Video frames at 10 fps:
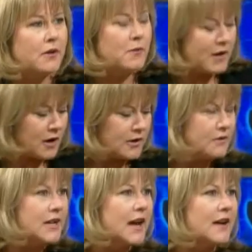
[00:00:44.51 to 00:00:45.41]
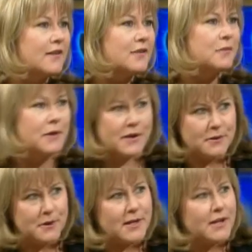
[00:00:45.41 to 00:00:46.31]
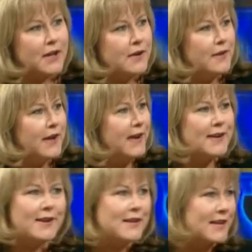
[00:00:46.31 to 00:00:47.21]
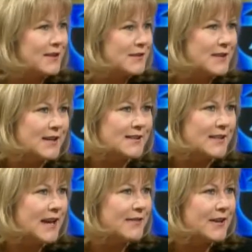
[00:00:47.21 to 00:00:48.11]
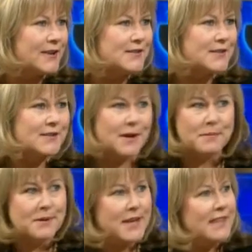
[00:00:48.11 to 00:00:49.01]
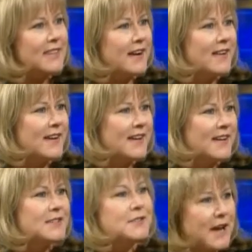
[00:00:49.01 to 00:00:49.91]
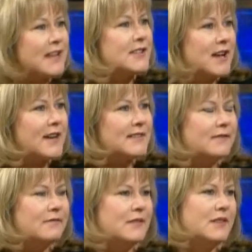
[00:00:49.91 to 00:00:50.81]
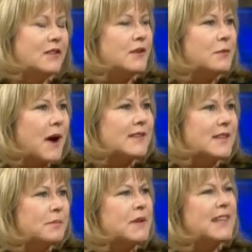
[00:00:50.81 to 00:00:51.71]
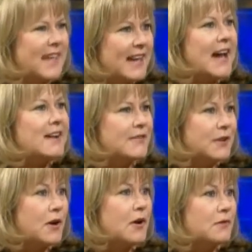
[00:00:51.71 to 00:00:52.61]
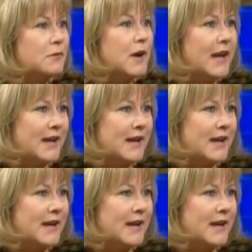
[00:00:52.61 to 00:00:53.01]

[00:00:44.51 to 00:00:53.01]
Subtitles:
Where are you now? Where do you want to go? And all a coach does, a life coach, is help you get there. Yeah. Strategize and, Ross, help you get out of your own way.